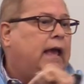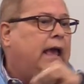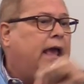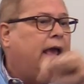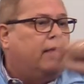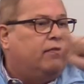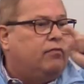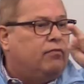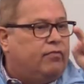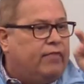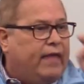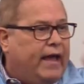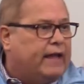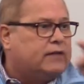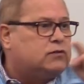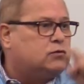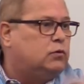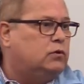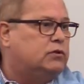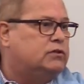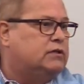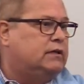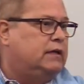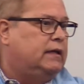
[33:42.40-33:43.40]
and that's
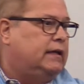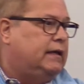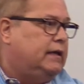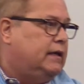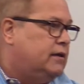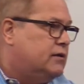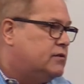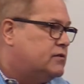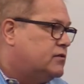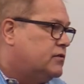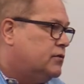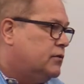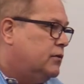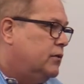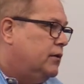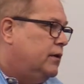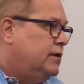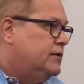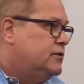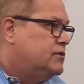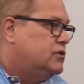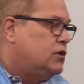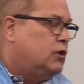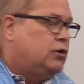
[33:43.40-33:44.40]
what's going to get us through
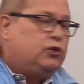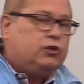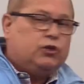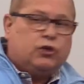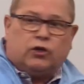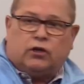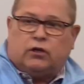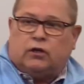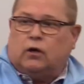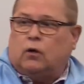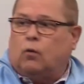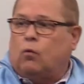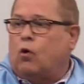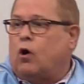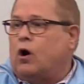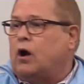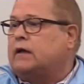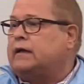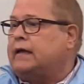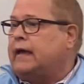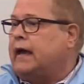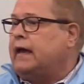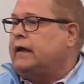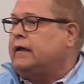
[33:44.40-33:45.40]
it. So you're going to
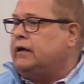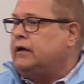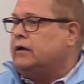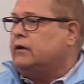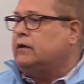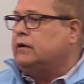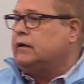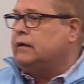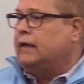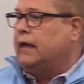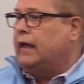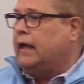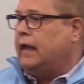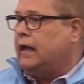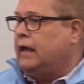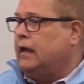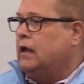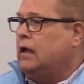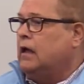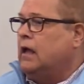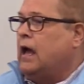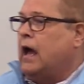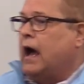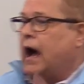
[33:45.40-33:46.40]
walk out of here
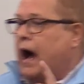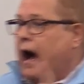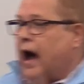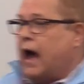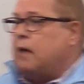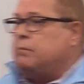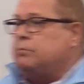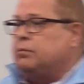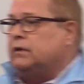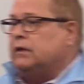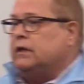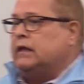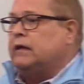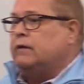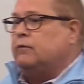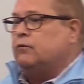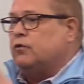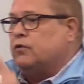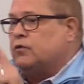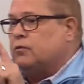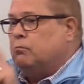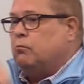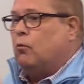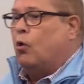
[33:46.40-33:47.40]
today, I believe,
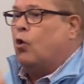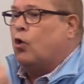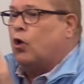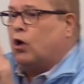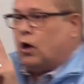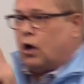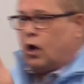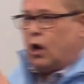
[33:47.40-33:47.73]
with more